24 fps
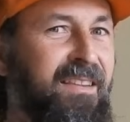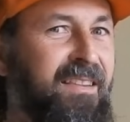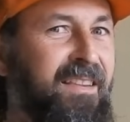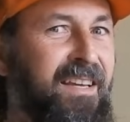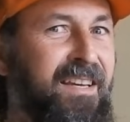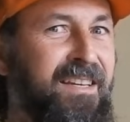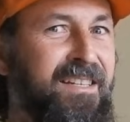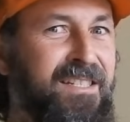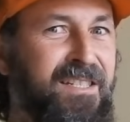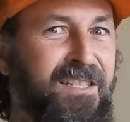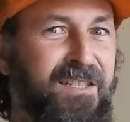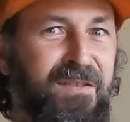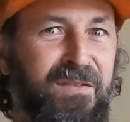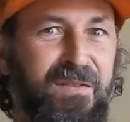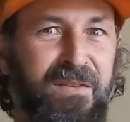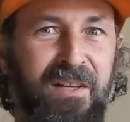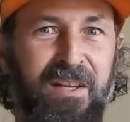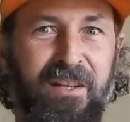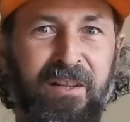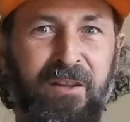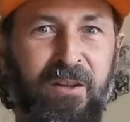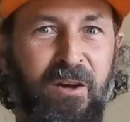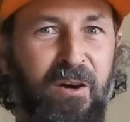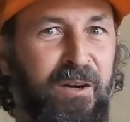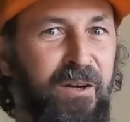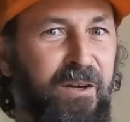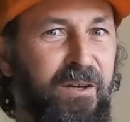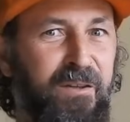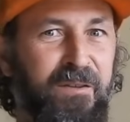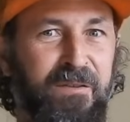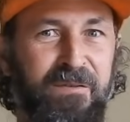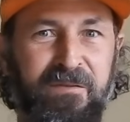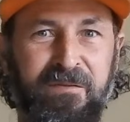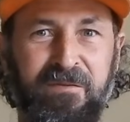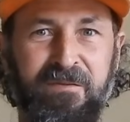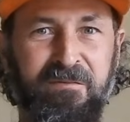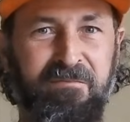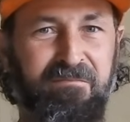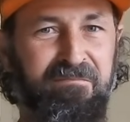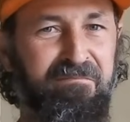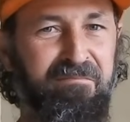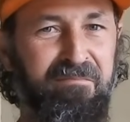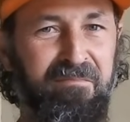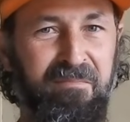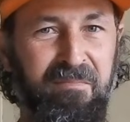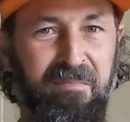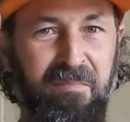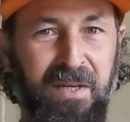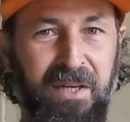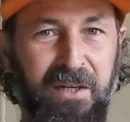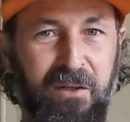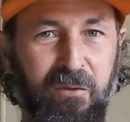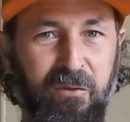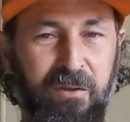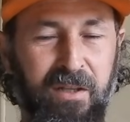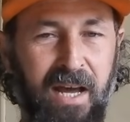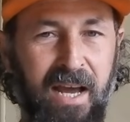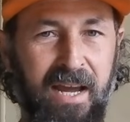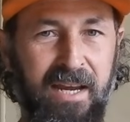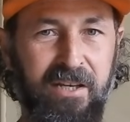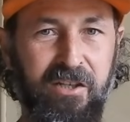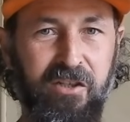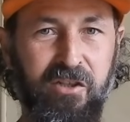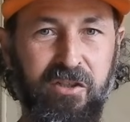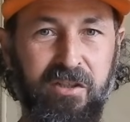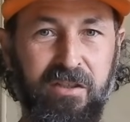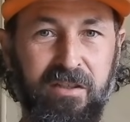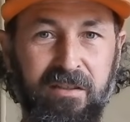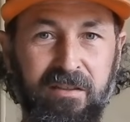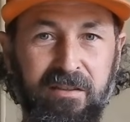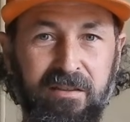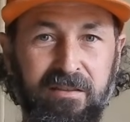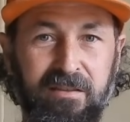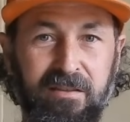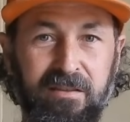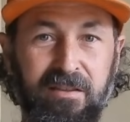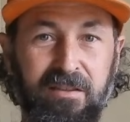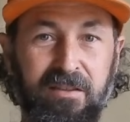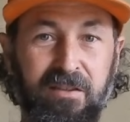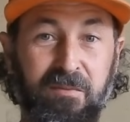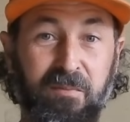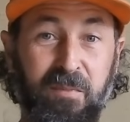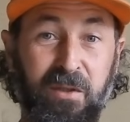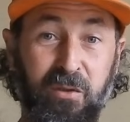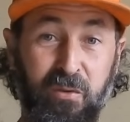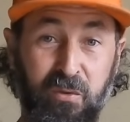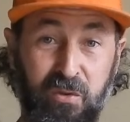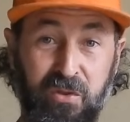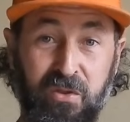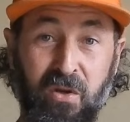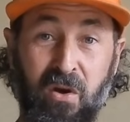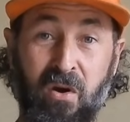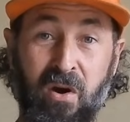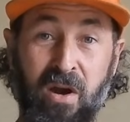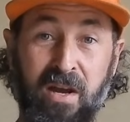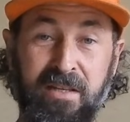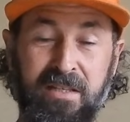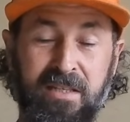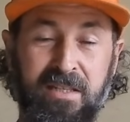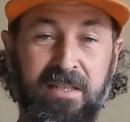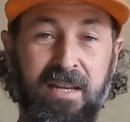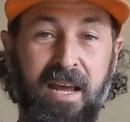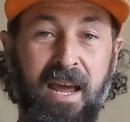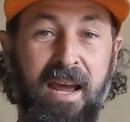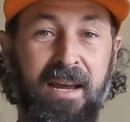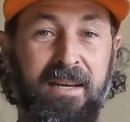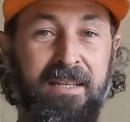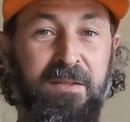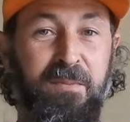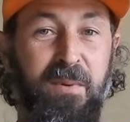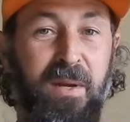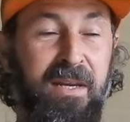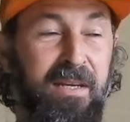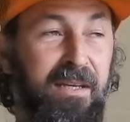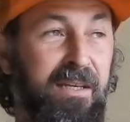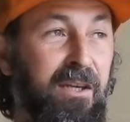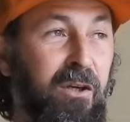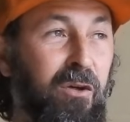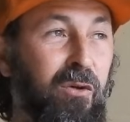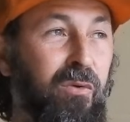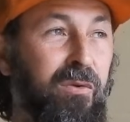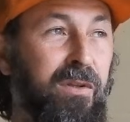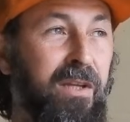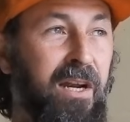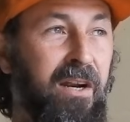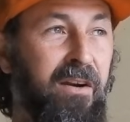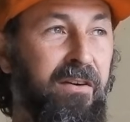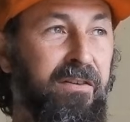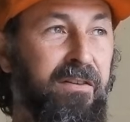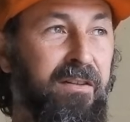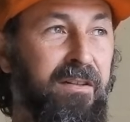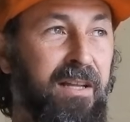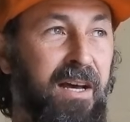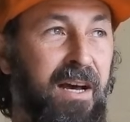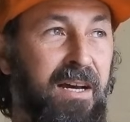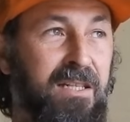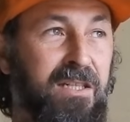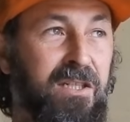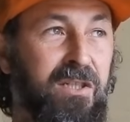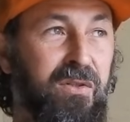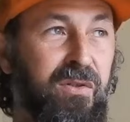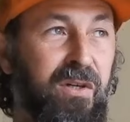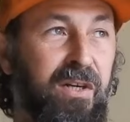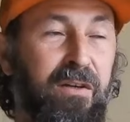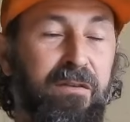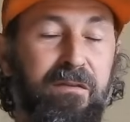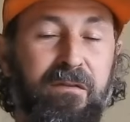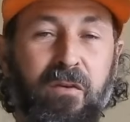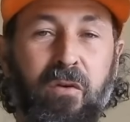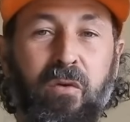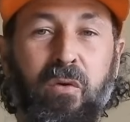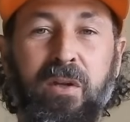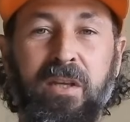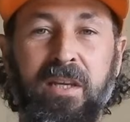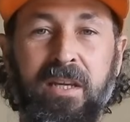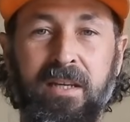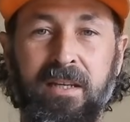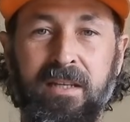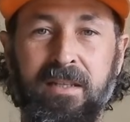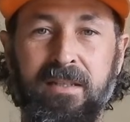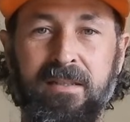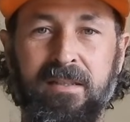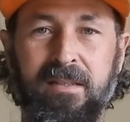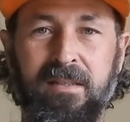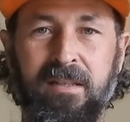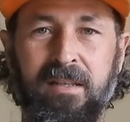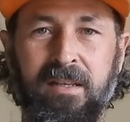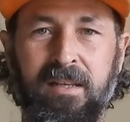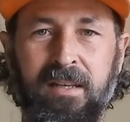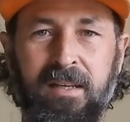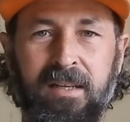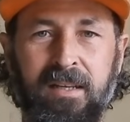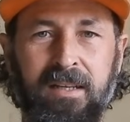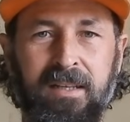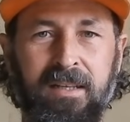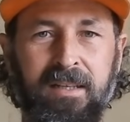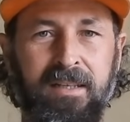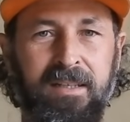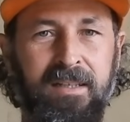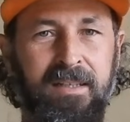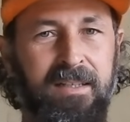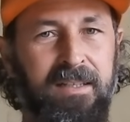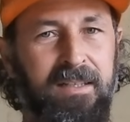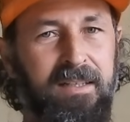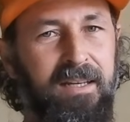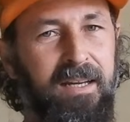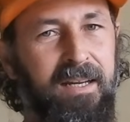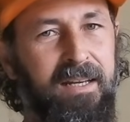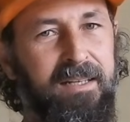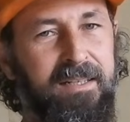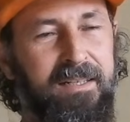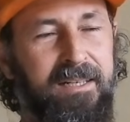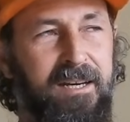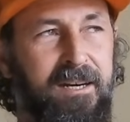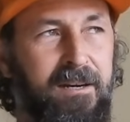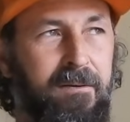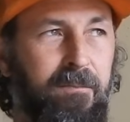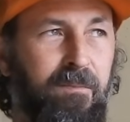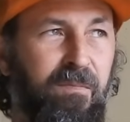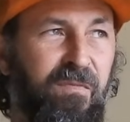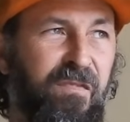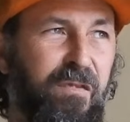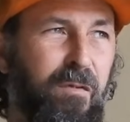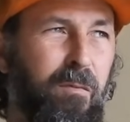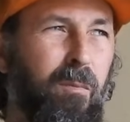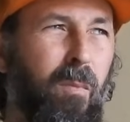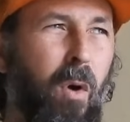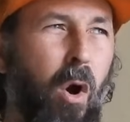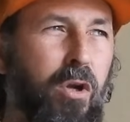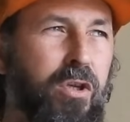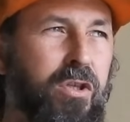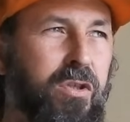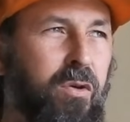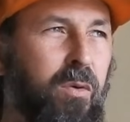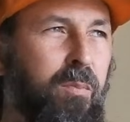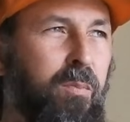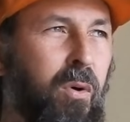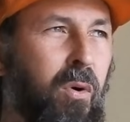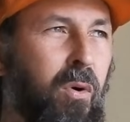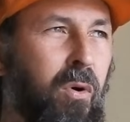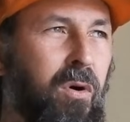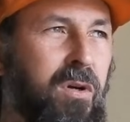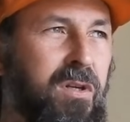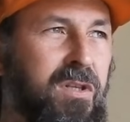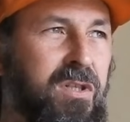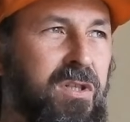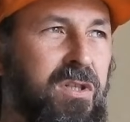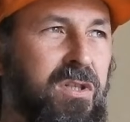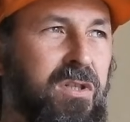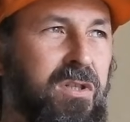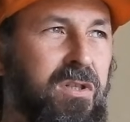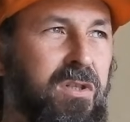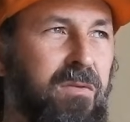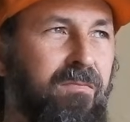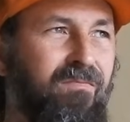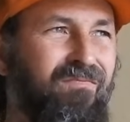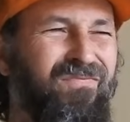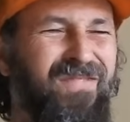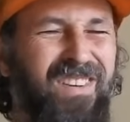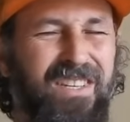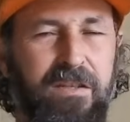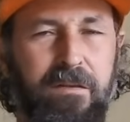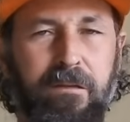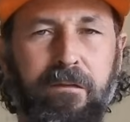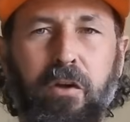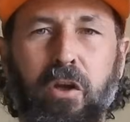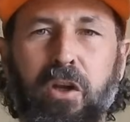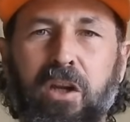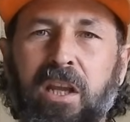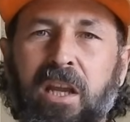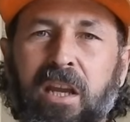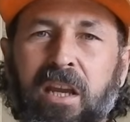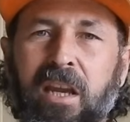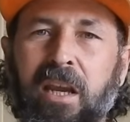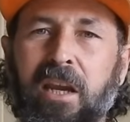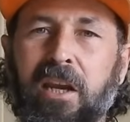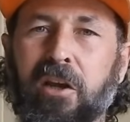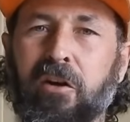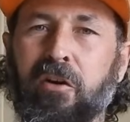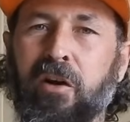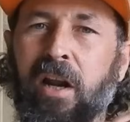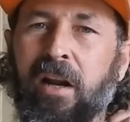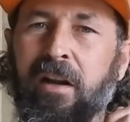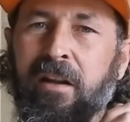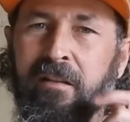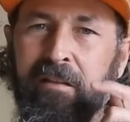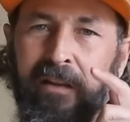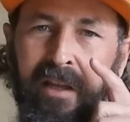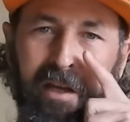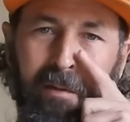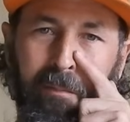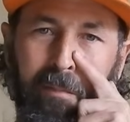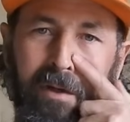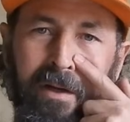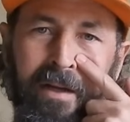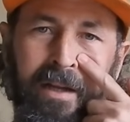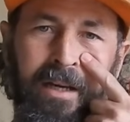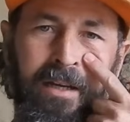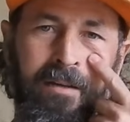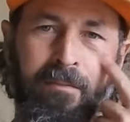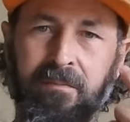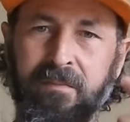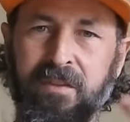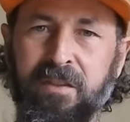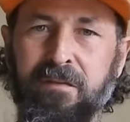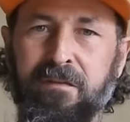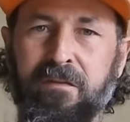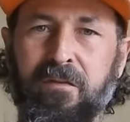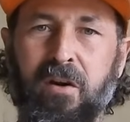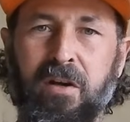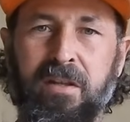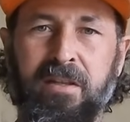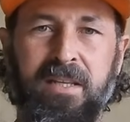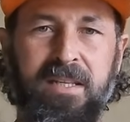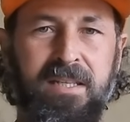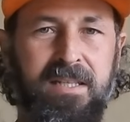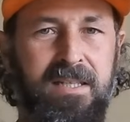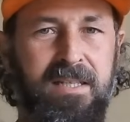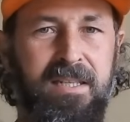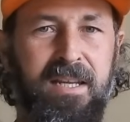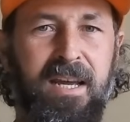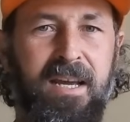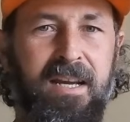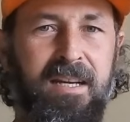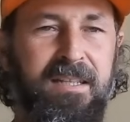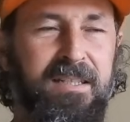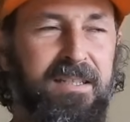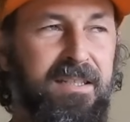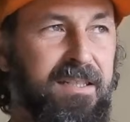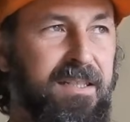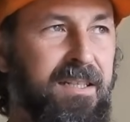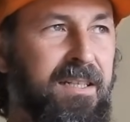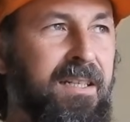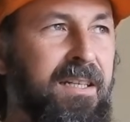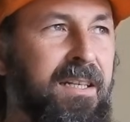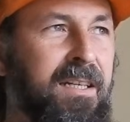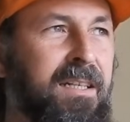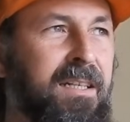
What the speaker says: There's a lot of middle-aged, middle-sized stags being killed there in the last 3 or 4 years. And from most reports, there's a few deer kicking around in there, but to find these stags,